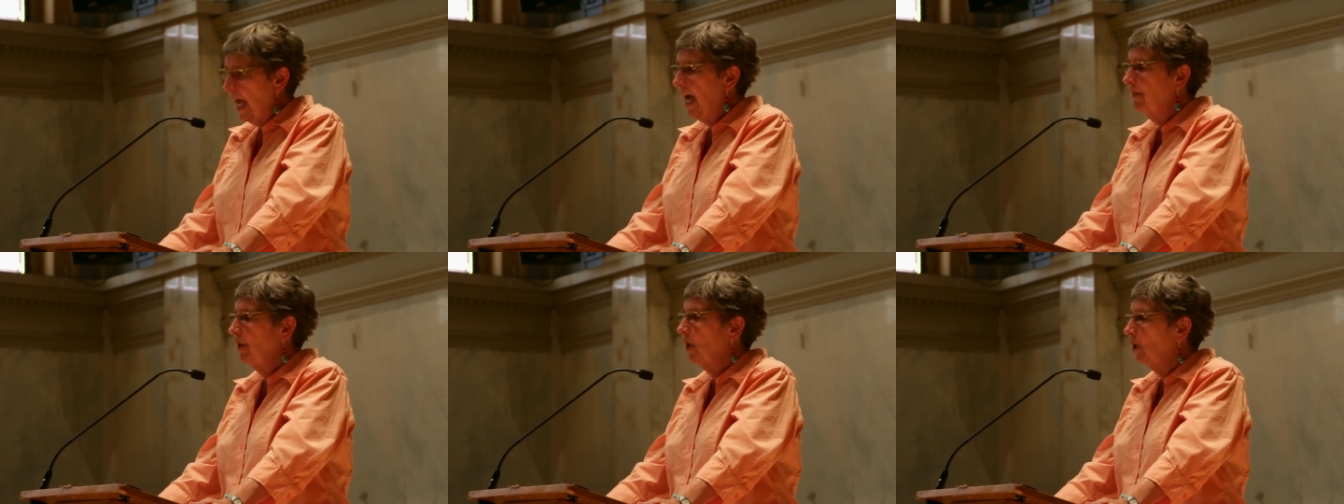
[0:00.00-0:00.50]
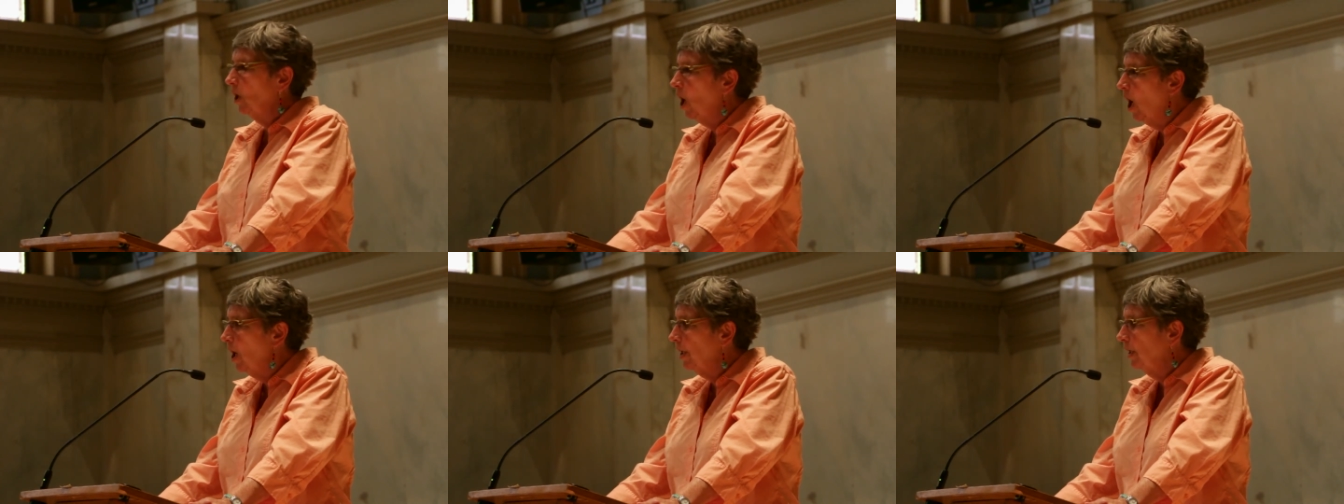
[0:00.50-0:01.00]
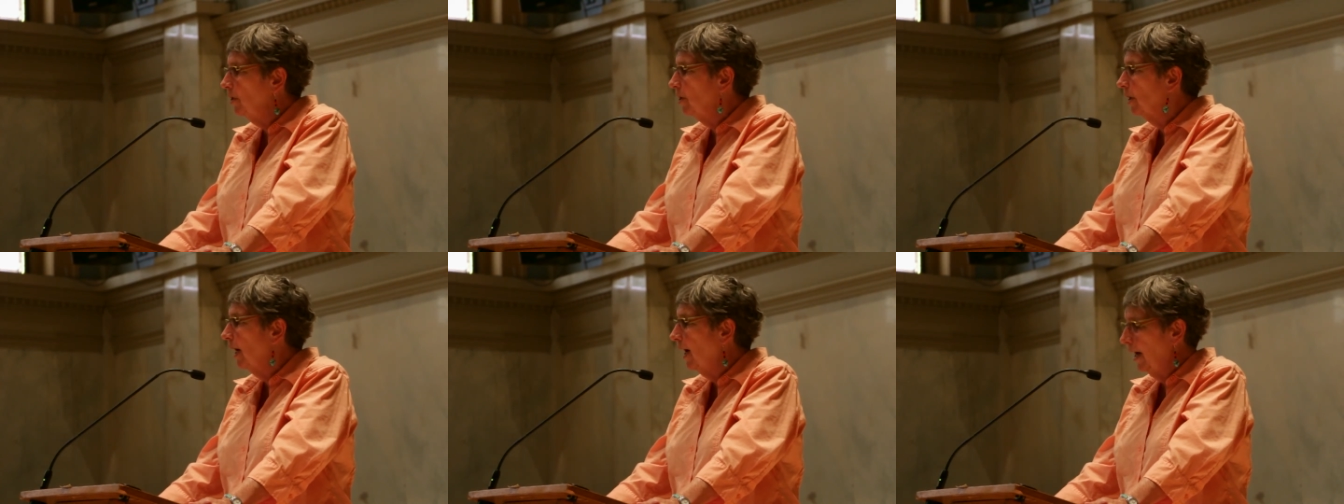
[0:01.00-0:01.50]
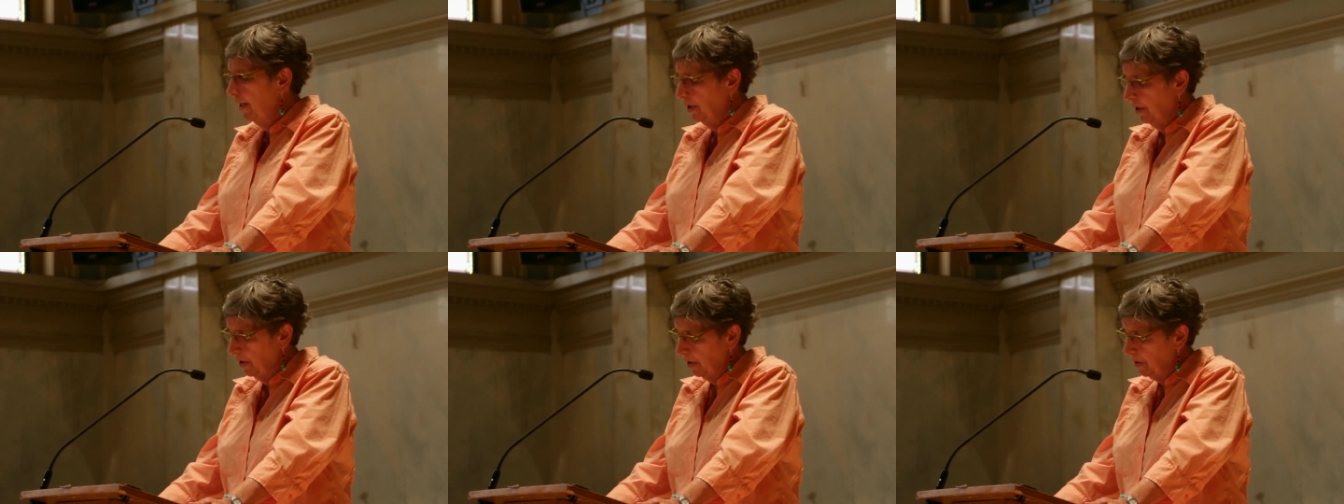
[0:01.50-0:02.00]
Having a log in your eye
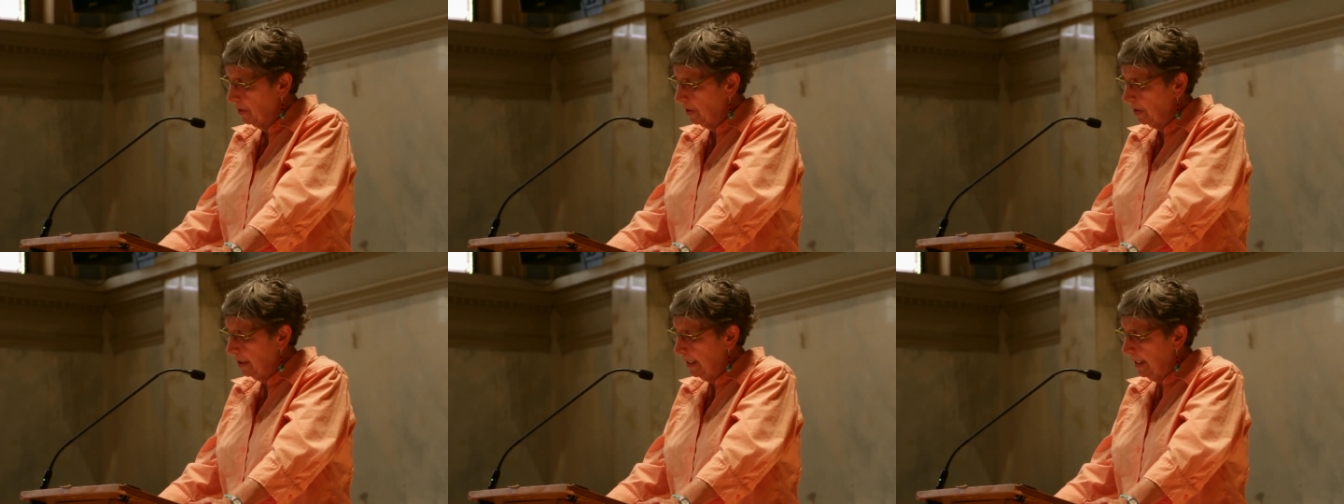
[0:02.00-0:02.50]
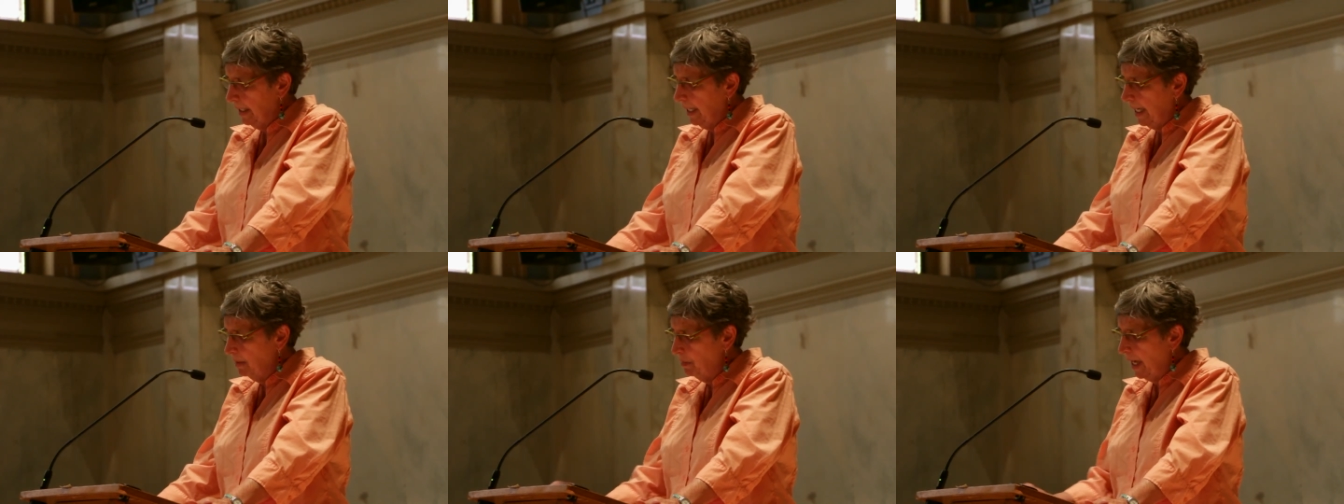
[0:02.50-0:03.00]
hurts. It